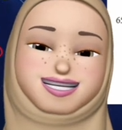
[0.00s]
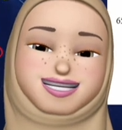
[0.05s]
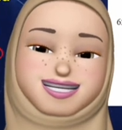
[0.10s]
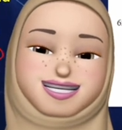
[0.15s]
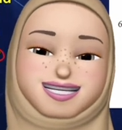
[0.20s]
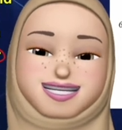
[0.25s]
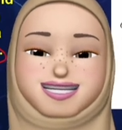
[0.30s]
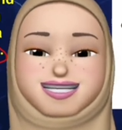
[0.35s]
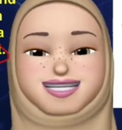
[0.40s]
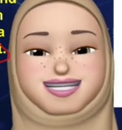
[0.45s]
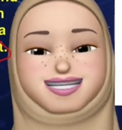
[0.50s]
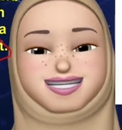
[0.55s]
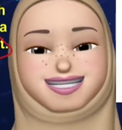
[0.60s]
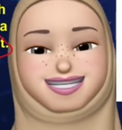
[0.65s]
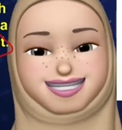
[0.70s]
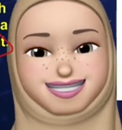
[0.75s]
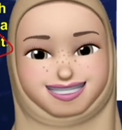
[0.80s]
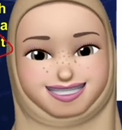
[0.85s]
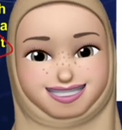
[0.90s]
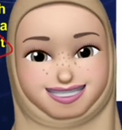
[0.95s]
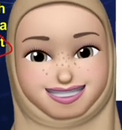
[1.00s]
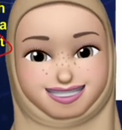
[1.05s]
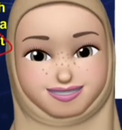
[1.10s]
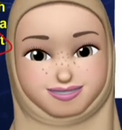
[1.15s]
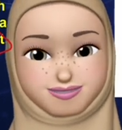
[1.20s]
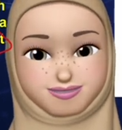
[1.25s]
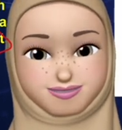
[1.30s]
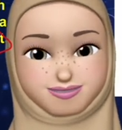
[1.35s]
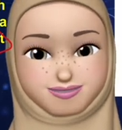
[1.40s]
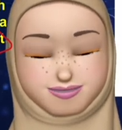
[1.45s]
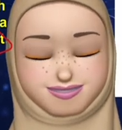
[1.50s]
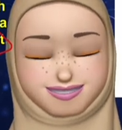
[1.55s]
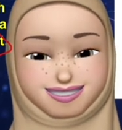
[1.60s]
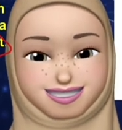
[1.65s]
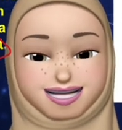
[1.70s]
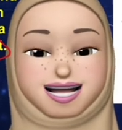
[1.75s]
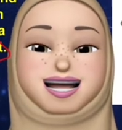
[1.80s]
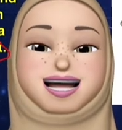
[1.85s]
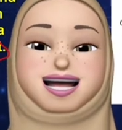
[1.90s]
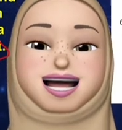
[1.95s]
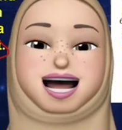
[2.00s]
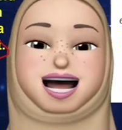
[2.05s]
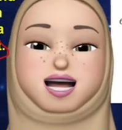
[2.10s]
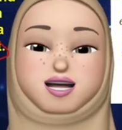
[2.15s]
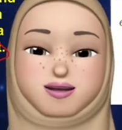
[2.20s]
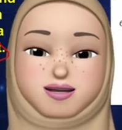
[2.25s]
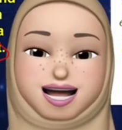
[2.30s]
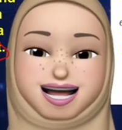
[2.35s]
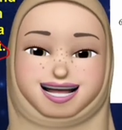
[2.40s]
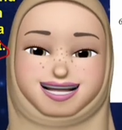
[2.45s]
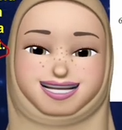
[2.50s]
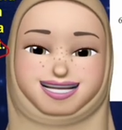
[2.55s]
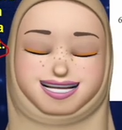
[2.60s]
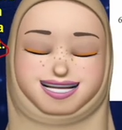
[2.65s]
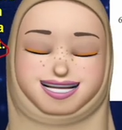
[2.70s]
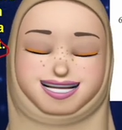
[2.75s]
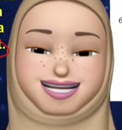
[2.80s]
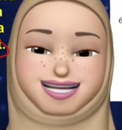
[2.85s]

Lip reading: and a value or a weight.